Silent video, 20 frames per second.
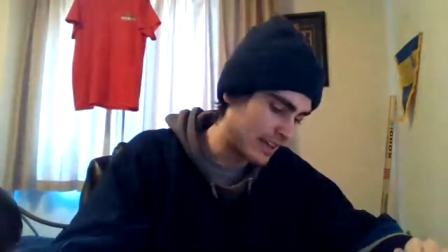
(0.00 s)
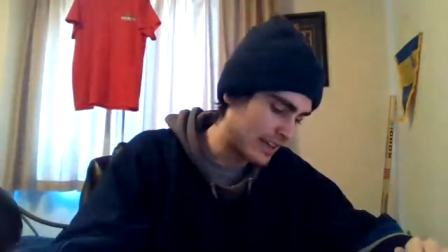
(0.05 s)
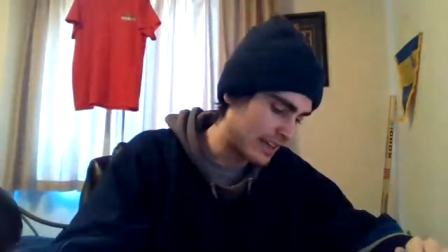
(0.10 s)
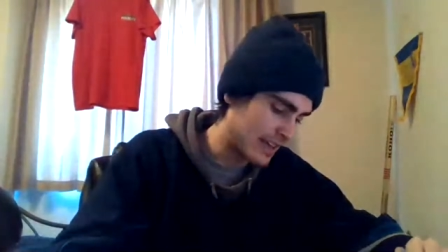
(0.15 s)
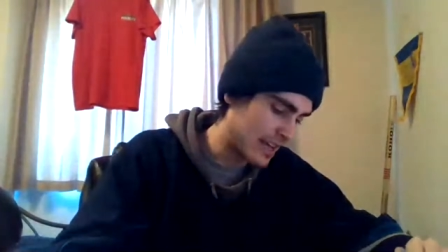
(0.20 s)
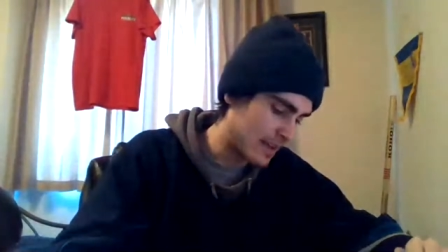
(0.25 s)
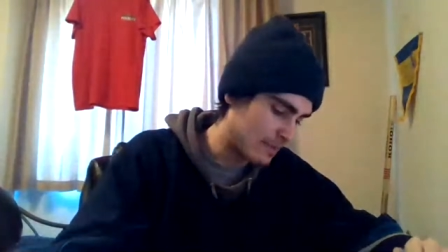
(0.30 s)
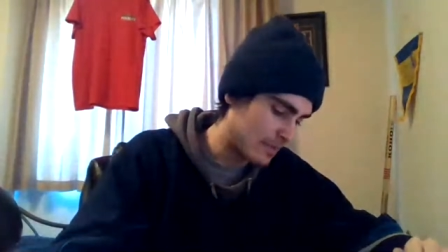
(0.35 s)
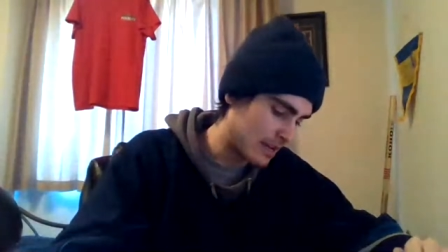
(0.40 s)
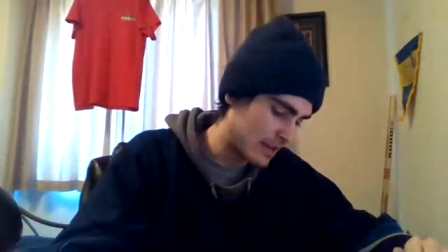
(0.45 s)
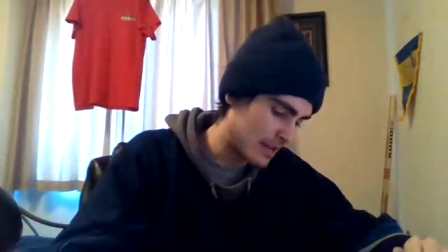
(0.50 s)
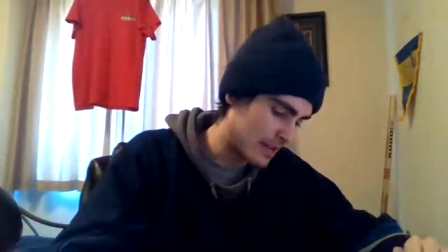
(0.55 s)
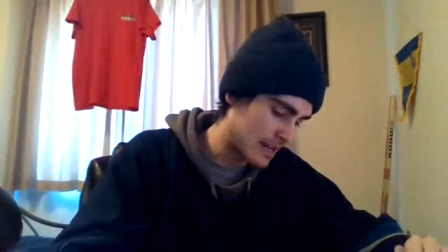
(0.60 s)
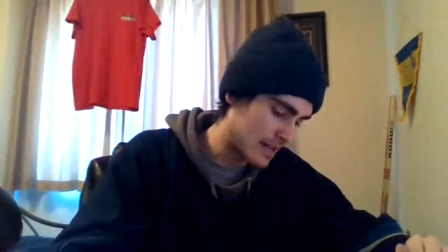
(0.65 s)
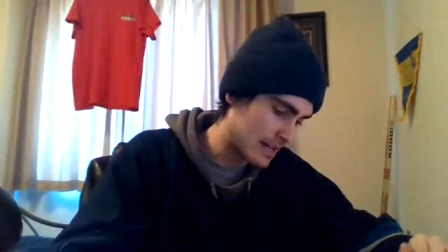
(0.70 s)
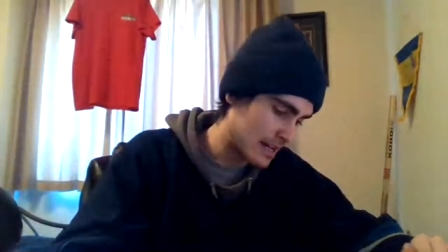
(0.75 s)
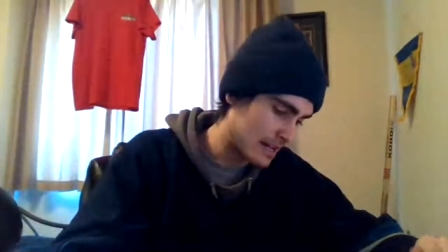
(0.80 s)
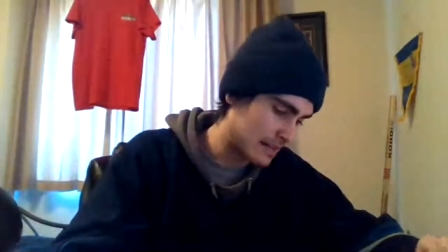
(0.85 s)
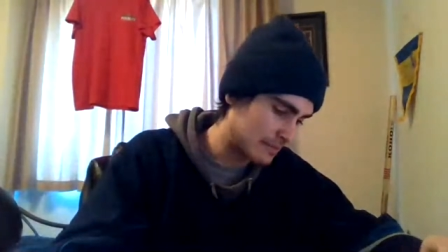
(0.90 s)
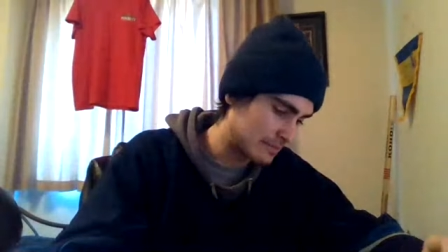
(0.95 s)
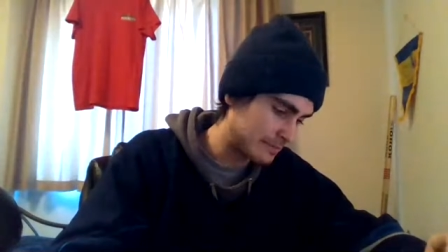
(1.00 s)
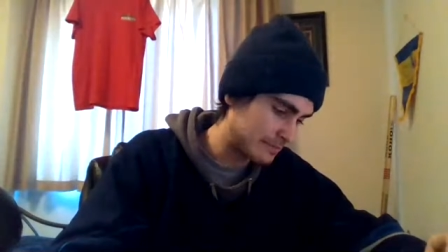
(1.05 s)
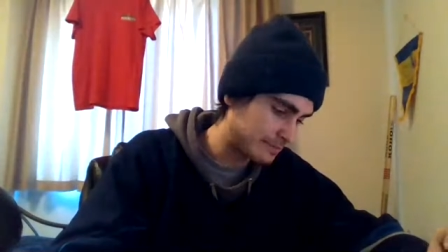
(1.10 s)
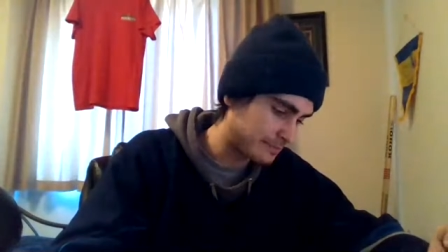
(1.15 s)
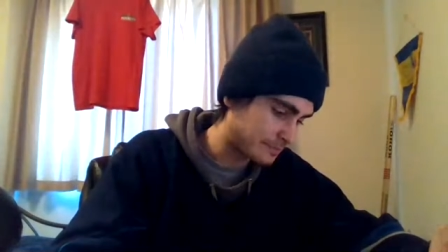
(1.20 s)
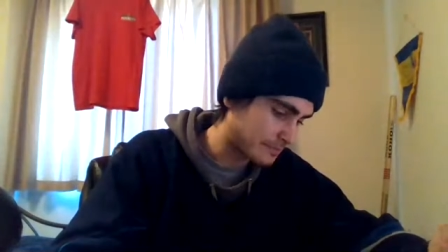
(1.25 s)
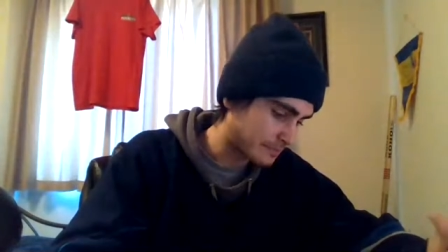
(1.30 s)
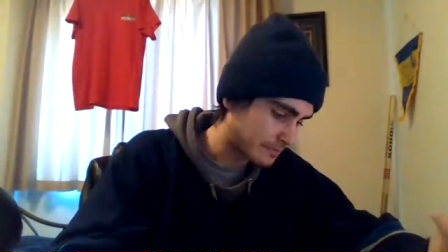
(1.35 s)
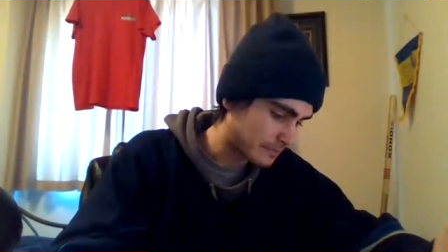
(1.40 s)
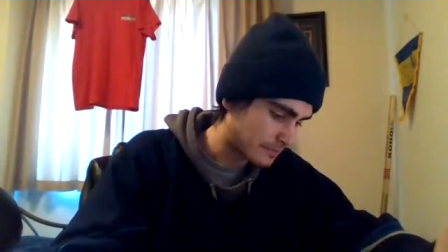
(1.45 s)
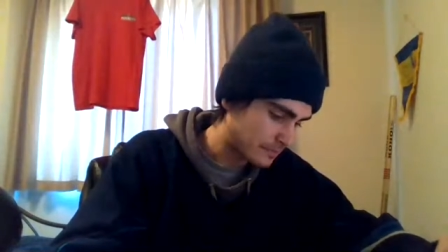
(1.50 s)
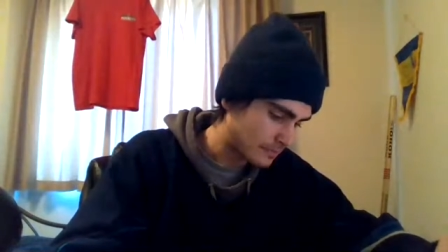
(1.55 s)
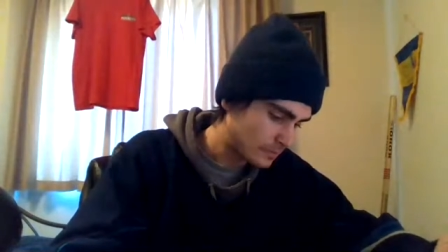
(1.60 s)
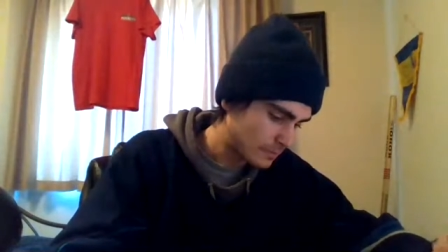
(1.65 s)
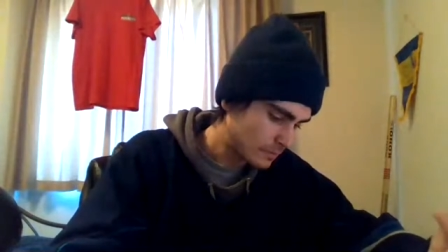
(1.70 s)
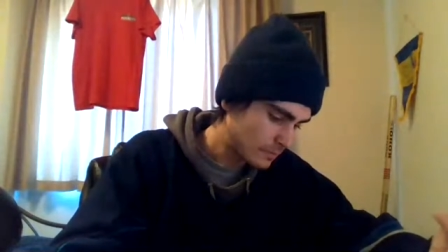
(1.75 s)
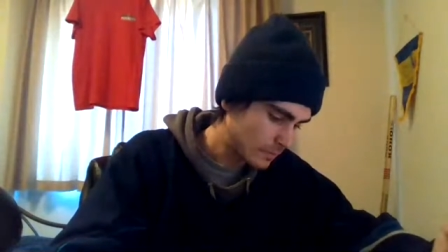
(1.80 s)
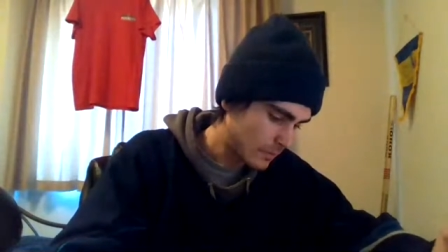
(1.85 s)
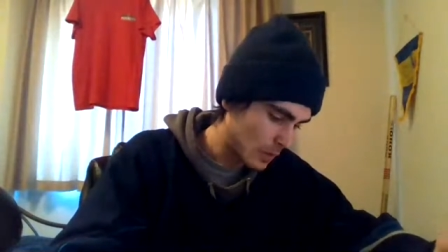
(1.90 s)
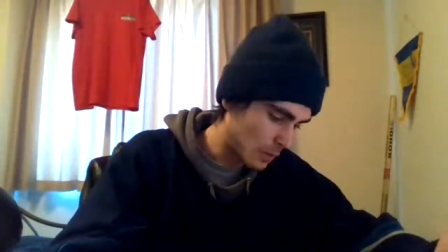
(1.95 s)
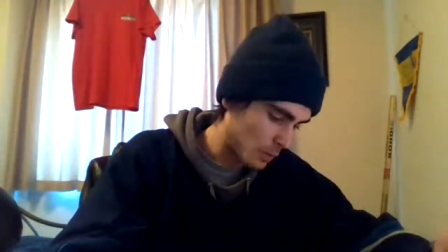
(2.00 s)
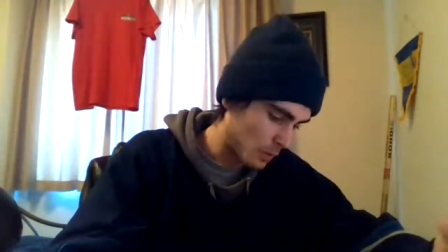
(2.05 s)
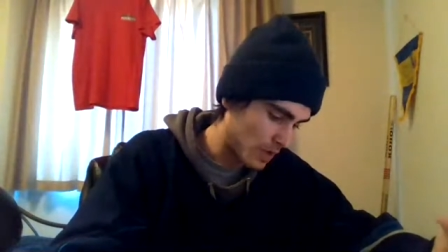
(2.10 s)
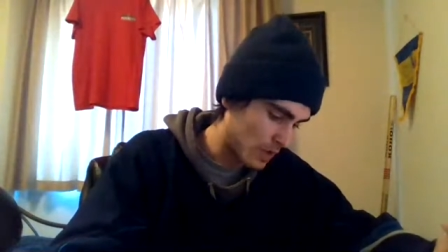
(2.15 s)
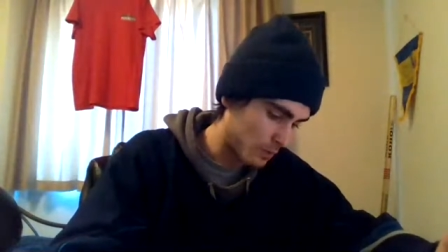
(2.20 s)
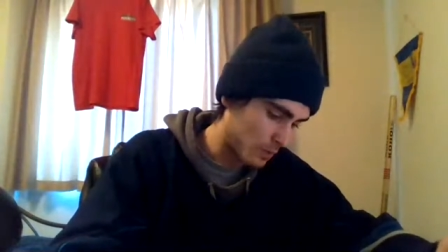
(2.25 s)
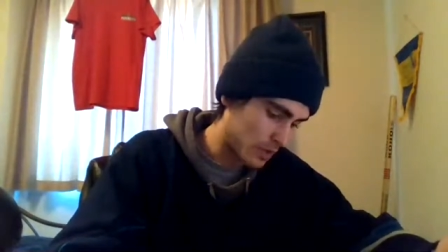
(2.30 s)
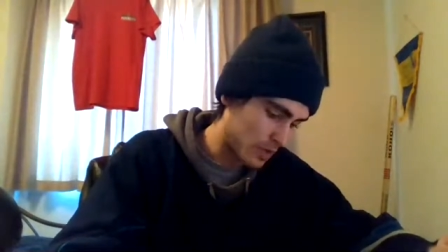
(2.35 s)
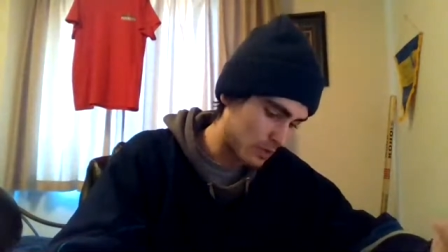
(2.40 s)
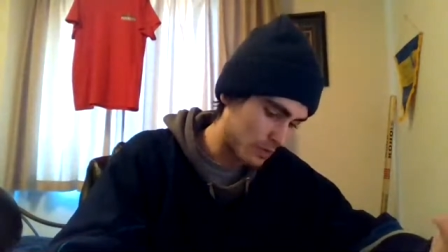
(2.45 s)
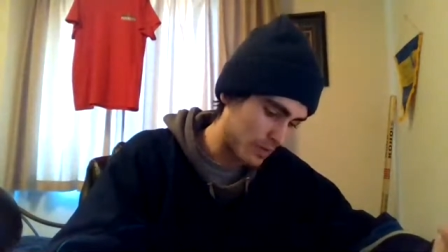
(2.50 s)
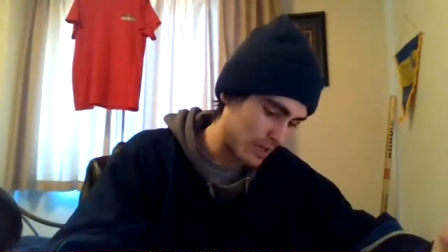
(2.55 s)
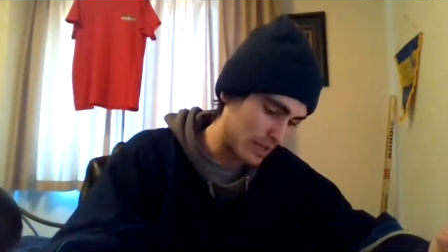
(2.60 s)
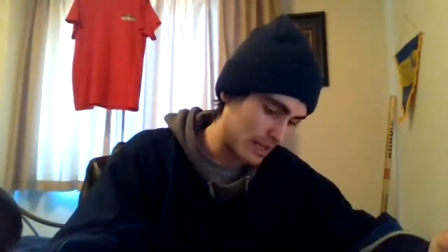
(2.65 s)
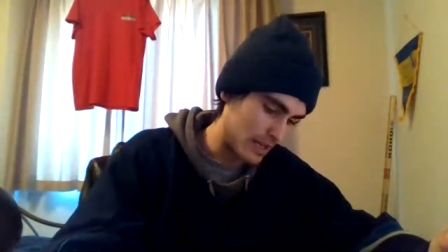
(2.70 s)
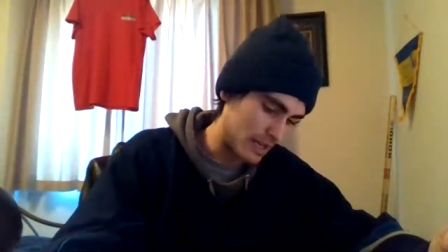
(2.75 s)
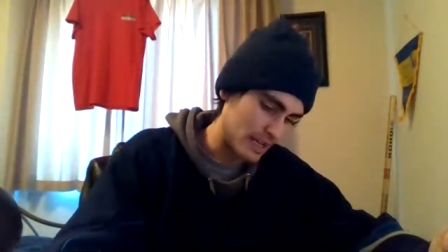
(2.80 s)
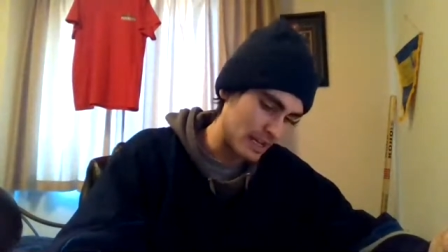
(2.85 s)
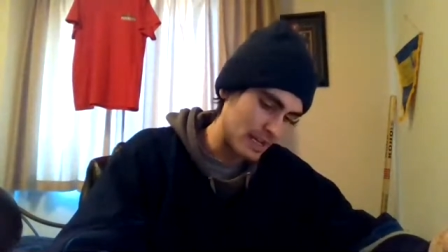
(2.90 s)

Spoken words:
game, buddy. Where were we?